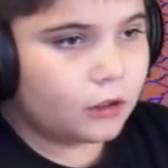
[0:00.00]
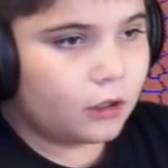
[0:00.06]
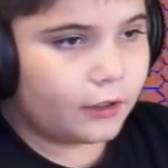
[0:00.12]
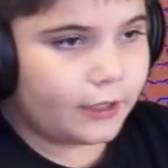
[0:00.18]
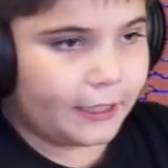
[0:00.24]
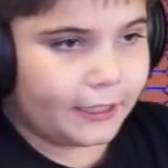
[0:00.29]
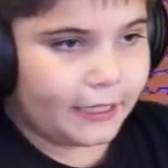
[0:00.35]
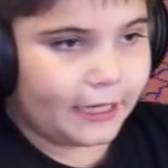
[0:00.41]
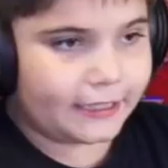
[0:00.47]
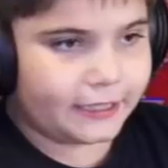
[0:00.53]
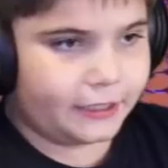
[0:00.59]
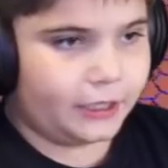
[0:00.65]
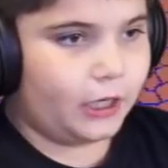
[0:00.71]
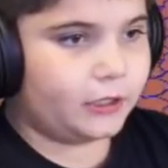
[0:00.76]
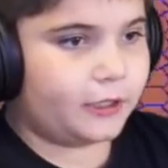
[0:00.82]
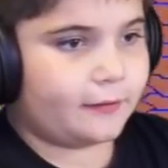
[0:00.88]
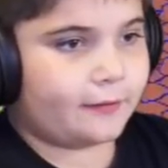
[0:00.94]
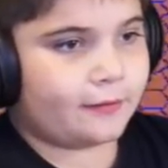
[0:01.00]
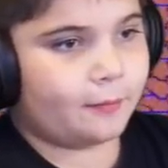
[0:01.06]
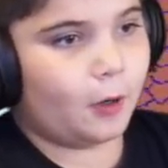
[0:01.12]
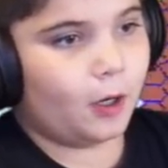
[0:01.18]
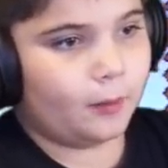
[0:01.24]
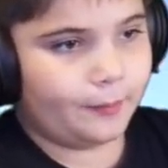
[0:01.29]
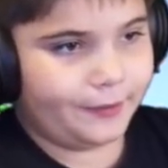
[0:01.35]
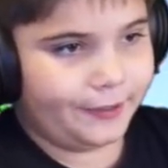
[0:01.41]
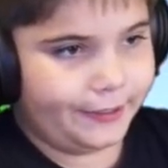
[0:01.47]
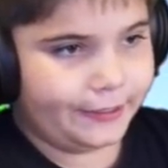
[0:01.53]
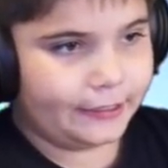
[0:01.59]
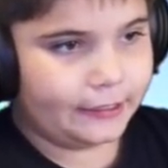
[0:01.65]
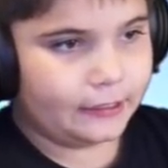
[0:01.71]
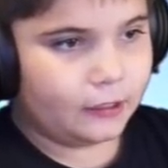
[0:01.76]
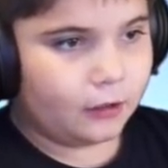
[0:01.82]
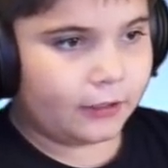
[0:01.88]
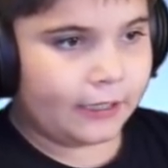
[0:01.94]
Okay, that did not outsmart me.
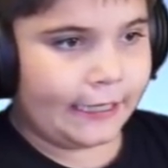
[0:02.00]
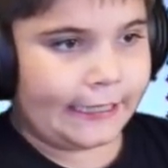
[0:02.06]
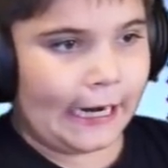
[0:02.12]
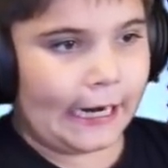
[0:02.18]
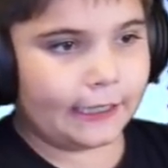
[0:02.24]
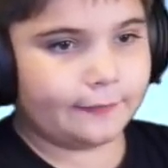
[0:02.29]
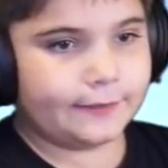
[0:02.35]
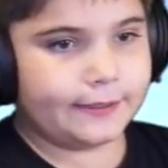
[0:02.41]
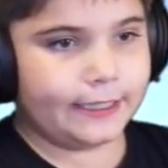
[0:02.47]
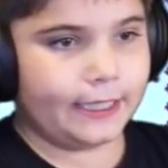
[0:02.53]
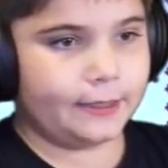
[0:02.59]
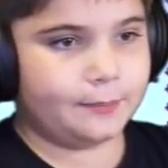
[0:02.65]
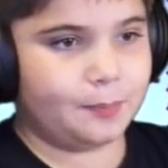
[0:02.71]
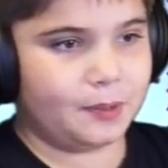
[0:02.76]
It kind of did,